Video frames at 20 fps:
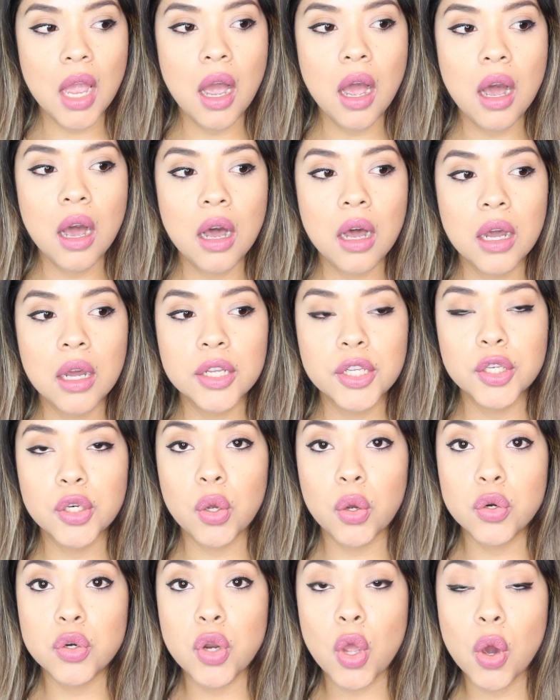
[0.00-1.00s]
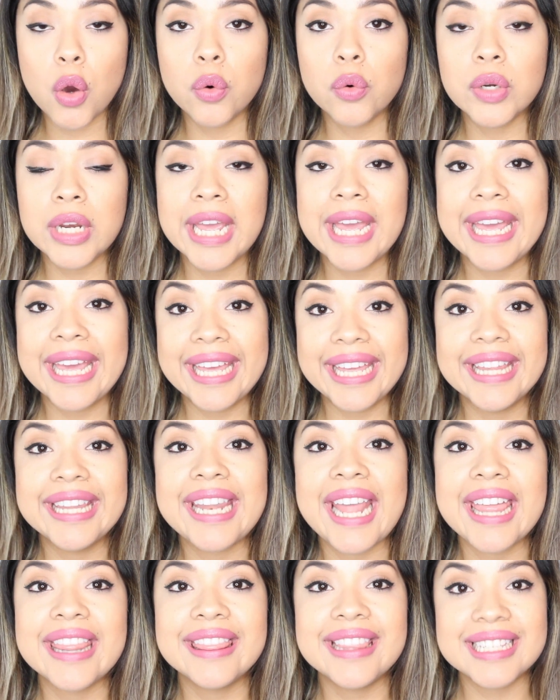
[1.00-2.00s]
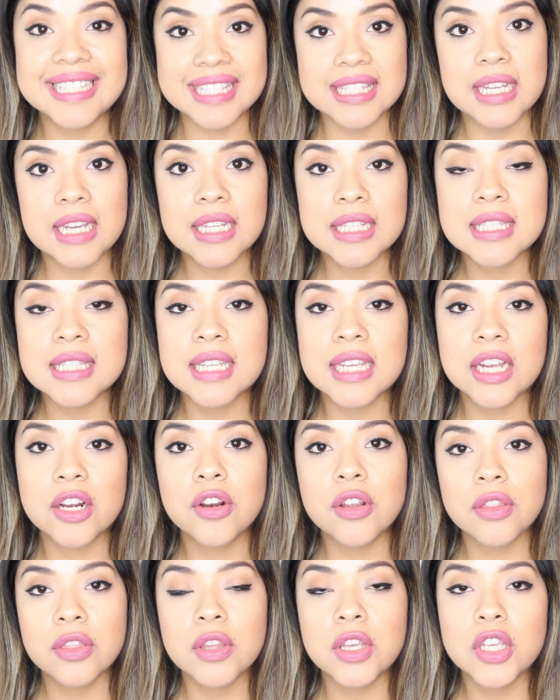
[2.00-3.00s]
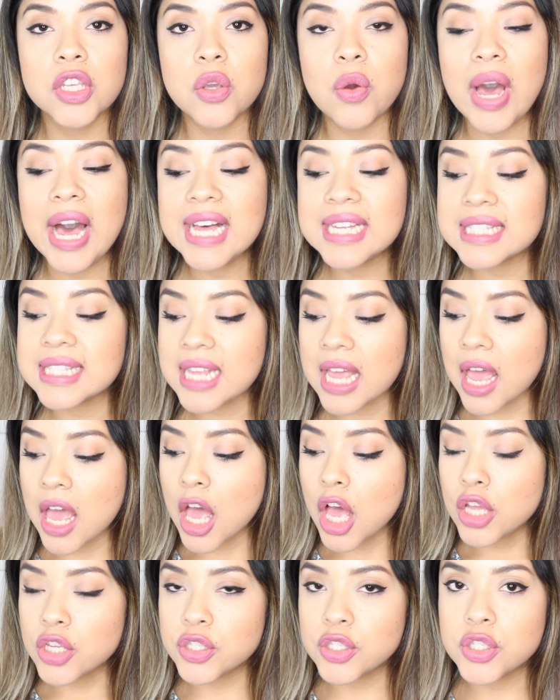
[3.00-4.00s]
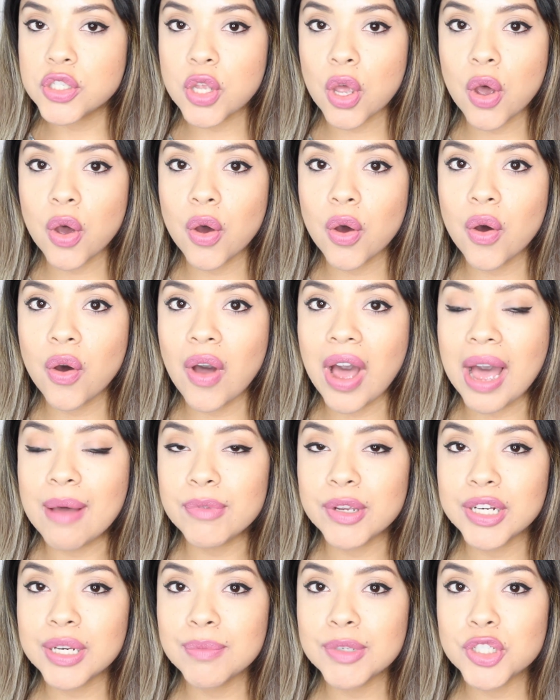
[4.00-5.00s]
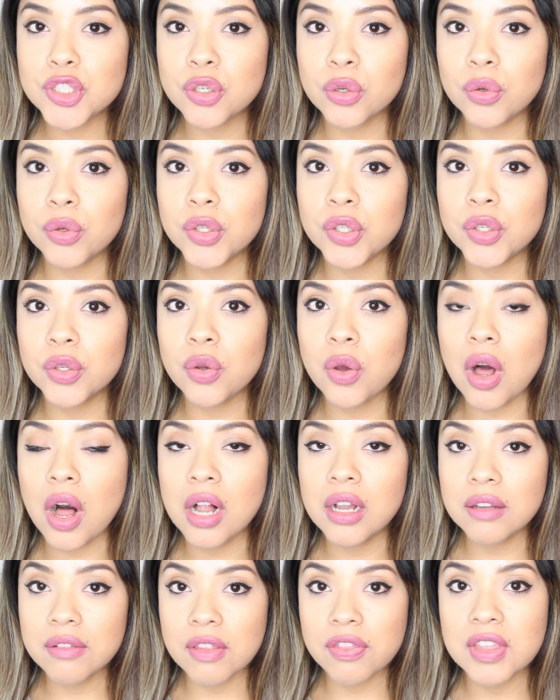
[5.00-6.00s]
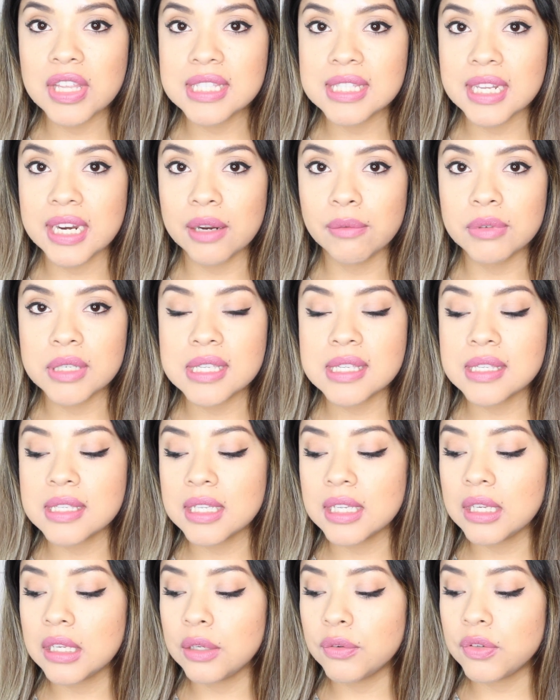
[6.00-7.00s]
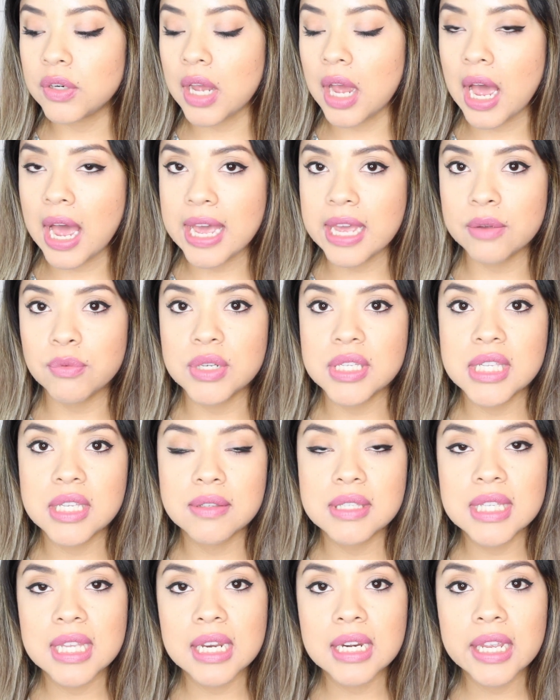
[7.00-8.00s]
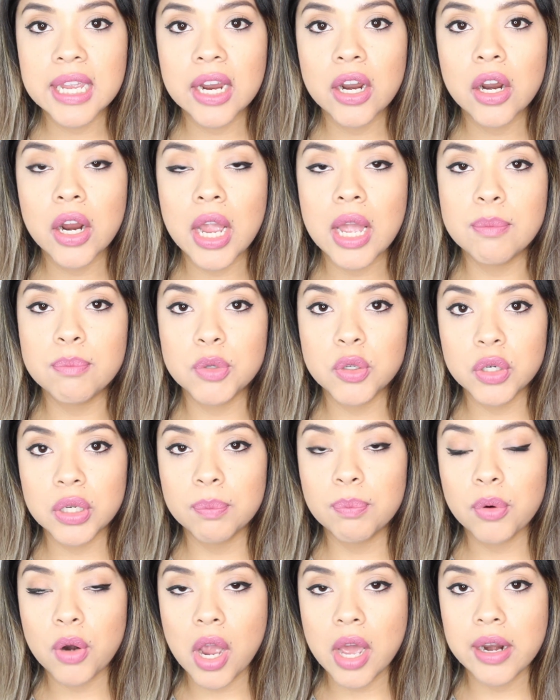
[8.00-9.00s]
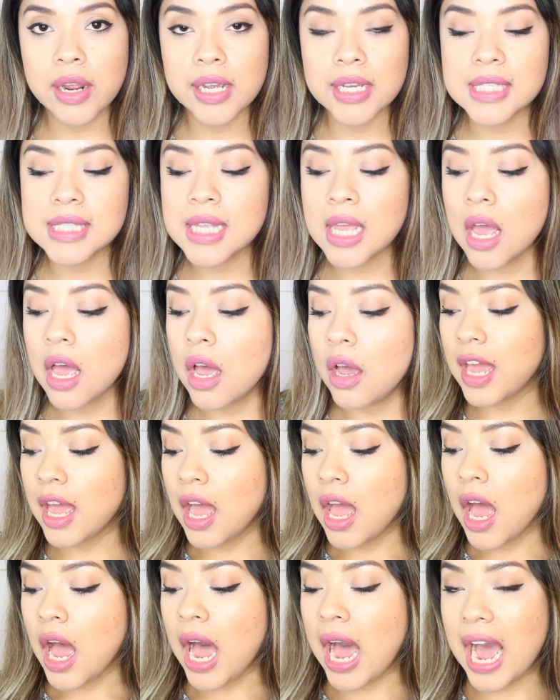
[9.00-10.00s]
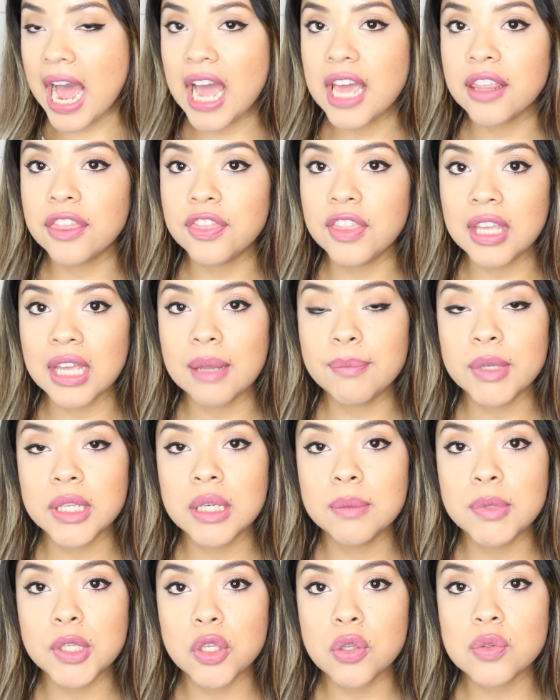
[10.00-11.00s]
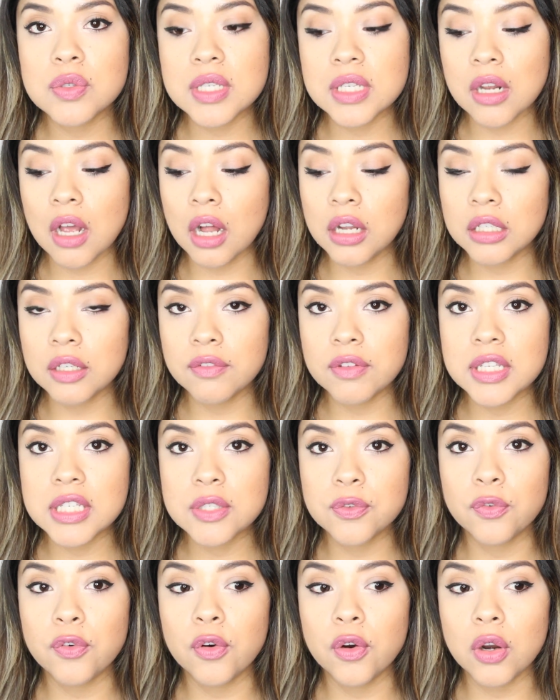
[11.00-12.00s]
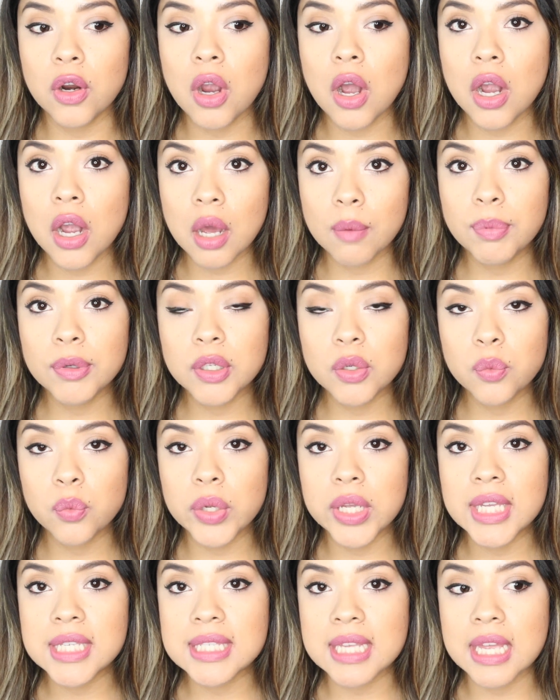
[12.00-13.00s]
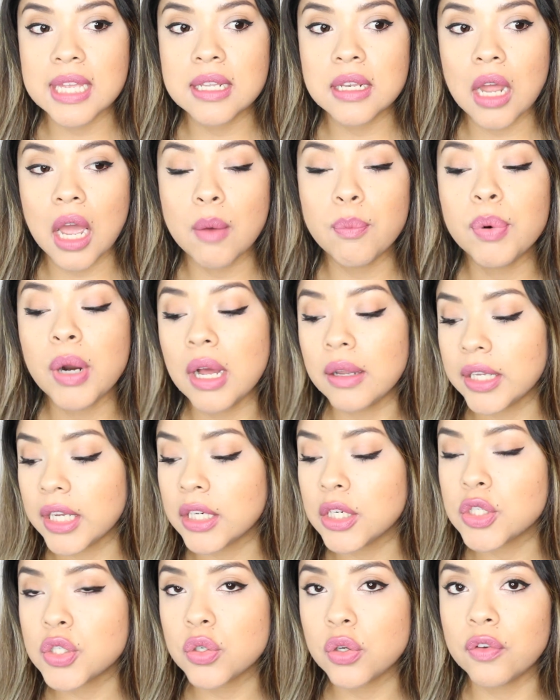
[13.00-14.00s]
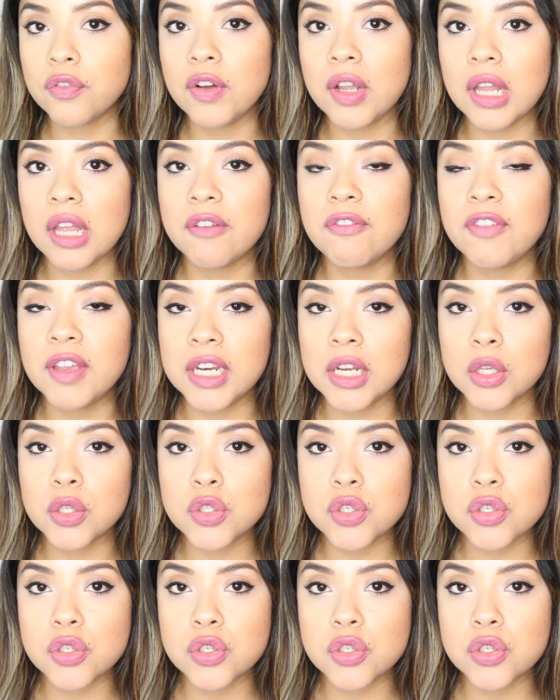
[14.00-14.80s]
uh, you know, known in the States here in the US. So I'm gonna be showing you all the things that I received. I received skincare and beauty products. I think I'm going to be using all of these for a couple of weeks and I'm probably going to do a follow-up video